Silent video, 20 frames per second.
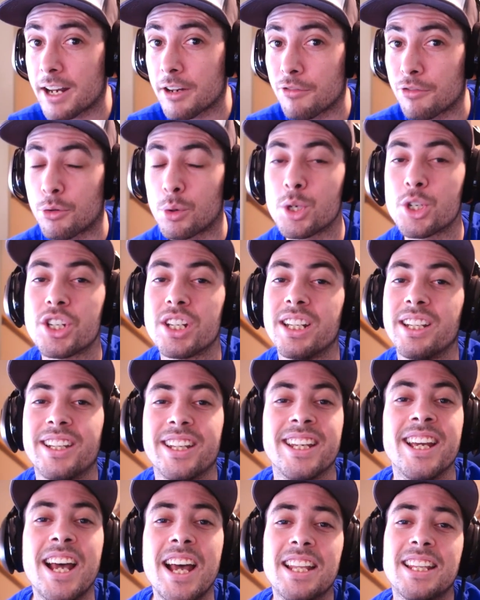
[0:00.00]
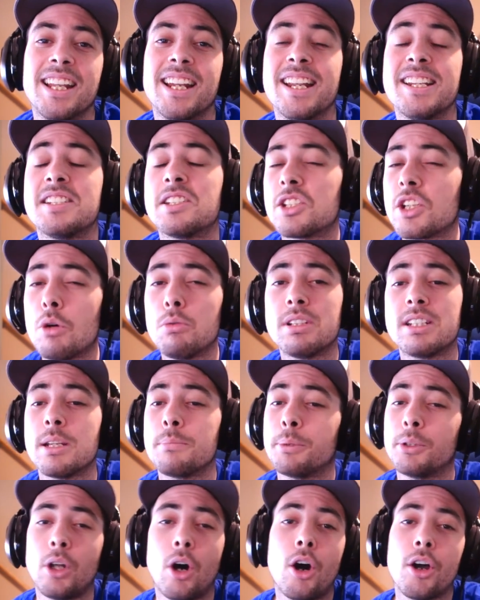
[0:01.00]
unfortunately, that it's so
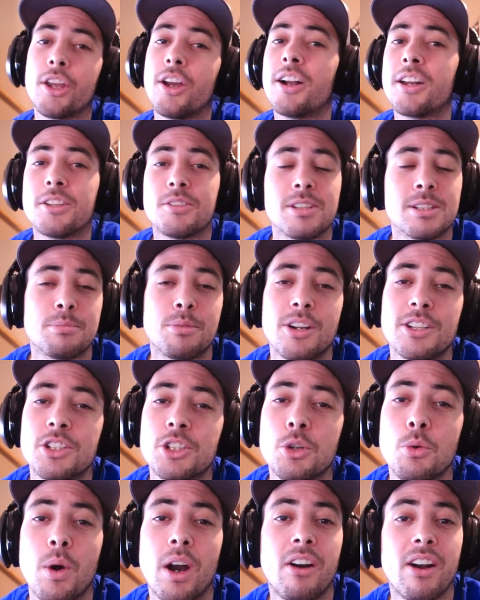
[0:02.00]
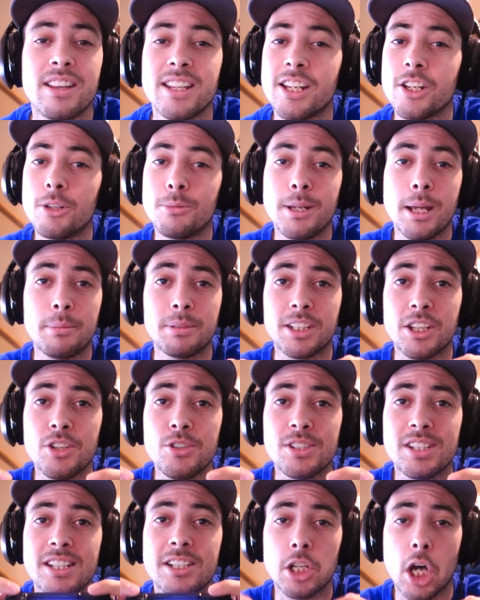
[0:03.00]
simple. All you got to do is press square, and then you'll be able to
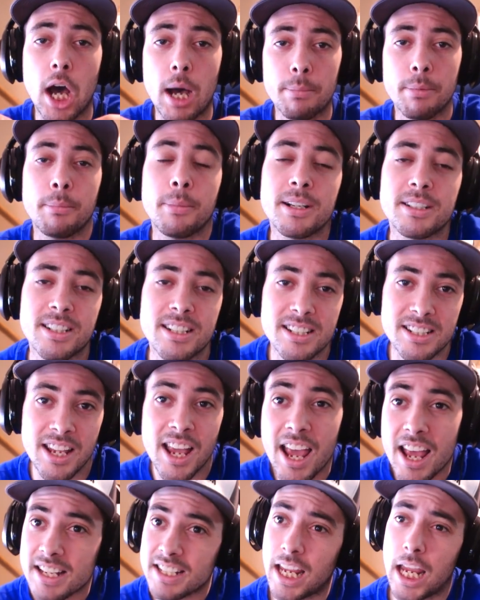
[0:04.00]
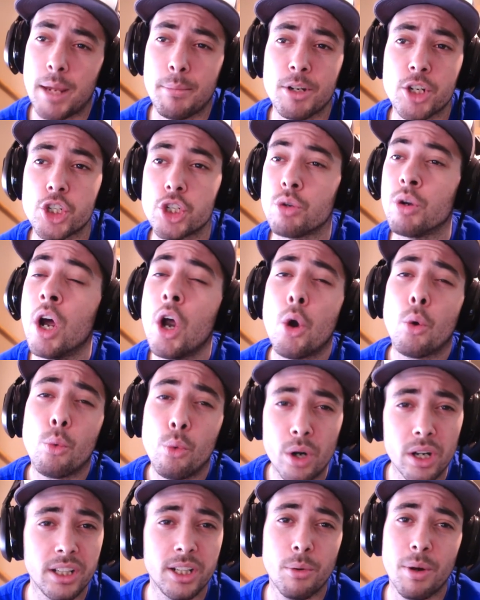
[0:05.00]
use the top buttons to aim and shoot.
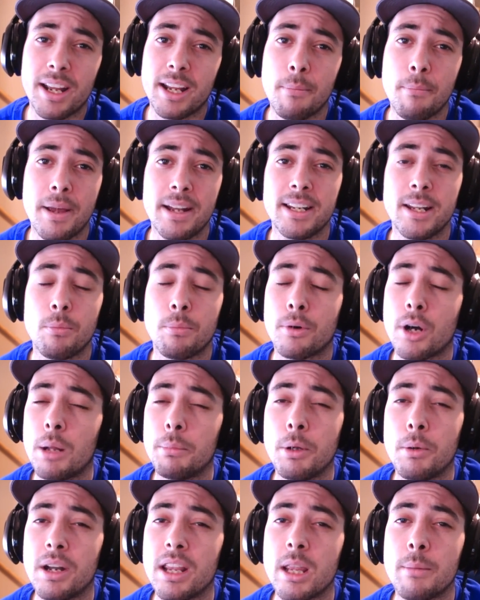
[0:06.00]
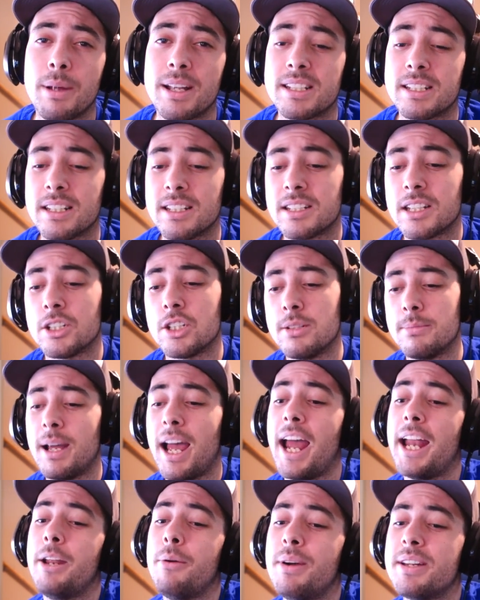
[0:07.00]
Really recommend it. Probably one of the best things to do.
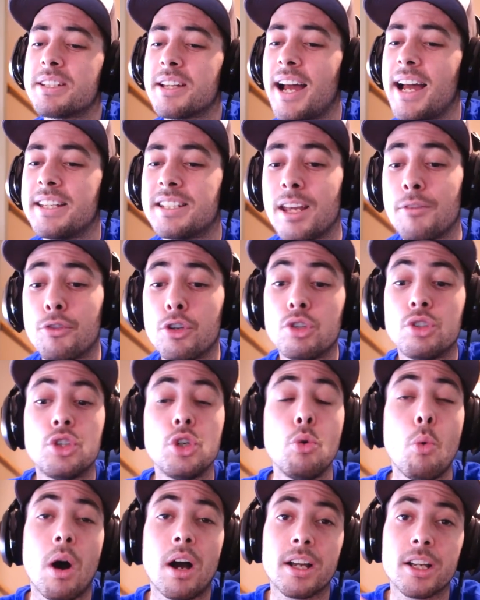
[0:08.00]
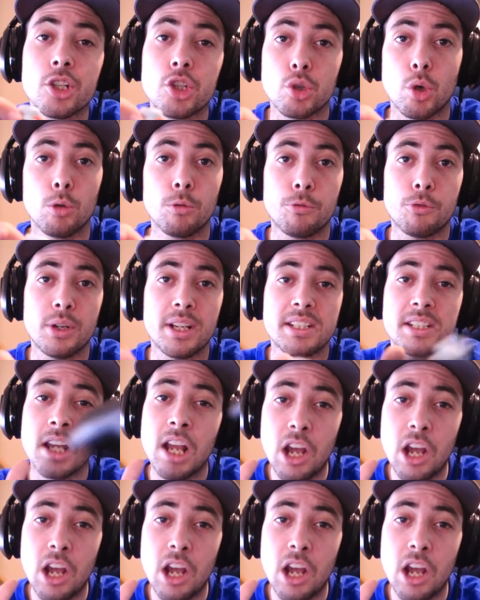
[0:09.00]
But anyways, guys, if you do want control freaks,